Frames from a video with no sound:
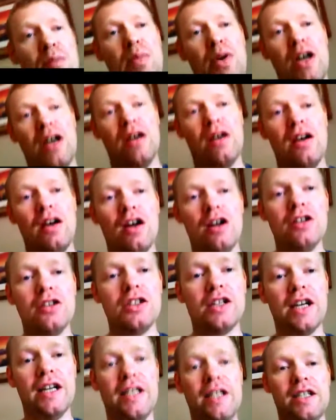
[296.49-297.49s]
But
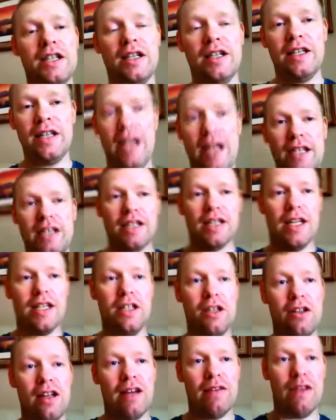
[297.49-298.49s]
HostGator, yes, they
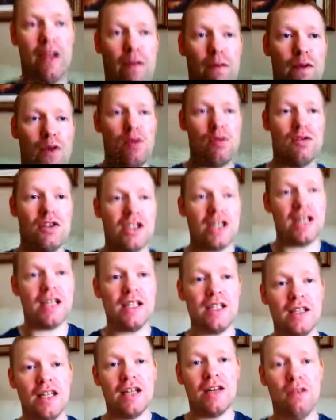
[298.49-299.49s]
do have their faults.
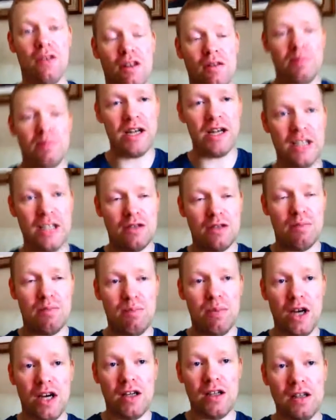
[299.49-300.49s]
Yes, they're not the best.
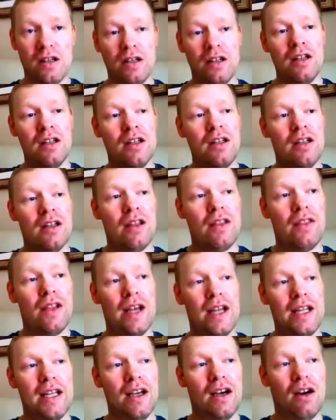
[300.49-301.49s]
But
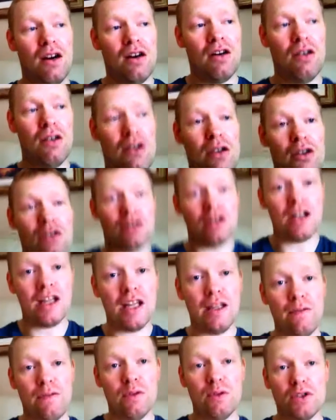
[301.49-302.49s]
They are good
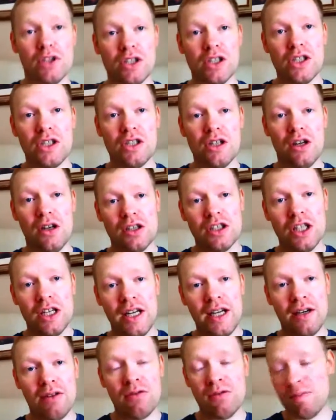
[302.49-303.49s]
if you're just starting
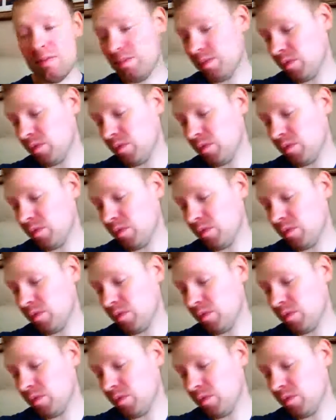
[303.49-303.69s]
out.